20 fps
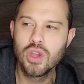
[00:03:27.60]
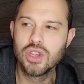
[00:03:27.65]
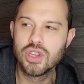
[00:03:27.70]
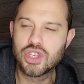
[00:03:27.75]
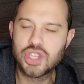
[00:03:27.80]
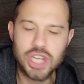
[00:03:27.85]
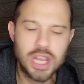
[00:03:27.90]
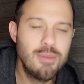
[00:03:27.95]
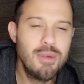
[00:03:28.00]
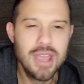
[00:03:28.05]

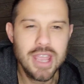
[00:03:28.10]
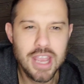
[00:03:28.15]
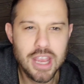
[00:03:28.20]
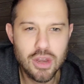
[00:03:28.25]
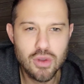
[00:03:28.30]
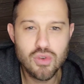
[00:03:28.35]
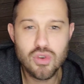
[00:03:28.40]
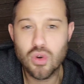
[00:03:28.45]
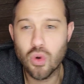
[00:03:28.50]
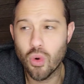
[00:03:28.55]
Shiba
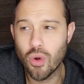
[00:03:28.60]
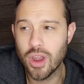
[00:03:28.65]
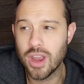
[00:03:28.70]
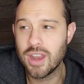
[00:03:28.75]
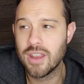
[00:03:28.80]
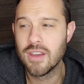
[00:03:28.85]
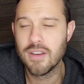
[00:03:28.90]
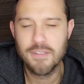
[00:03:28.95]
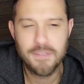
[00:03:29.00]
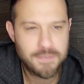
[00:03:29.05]
Inu
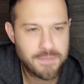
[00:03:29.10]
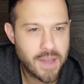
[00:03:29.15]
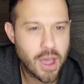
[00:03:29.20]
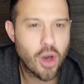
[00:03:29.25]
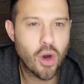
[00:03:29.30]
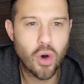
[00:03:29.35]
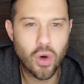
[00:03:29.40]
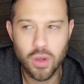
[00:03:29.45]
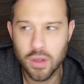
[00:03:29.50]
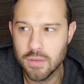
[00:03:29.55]
coin
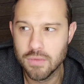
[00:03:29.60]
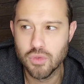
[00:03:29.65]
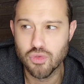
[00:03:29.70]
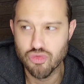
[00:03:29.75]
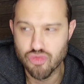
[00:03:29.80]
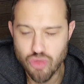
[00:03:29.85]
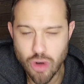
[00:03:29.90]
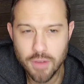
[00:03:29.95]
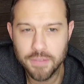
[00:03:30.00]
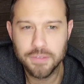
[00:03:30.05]
fell
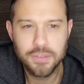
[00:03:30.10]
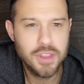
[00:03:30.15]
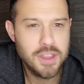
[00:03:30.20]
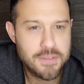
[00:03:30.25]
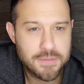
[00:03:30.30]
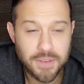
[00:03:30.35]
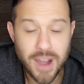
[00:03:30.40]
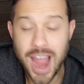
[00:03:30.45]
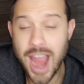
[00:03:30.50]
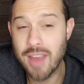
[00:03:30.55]
roughly
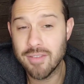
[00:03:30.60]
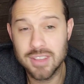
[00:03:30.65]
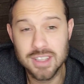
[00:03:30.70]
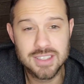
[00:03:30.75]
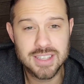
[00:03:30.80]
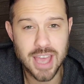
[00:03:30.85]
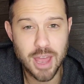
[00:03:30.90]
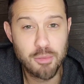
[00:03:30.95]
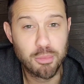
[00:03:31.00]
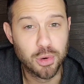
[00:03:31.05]
5 to
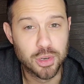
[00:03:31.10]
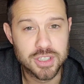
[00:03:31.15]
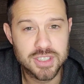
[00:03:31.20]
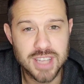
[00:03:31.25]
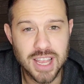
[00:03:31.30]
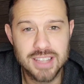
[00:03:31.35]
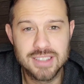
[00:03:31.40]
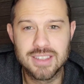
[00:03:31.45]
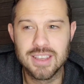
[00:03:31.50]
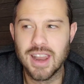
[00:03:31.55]

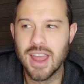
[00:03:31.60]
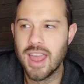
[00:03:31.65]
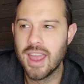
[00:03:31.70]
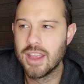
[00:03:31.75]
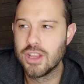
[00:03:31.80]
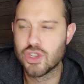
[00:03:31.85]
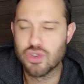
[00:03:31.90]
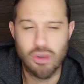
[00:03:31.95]
10% today,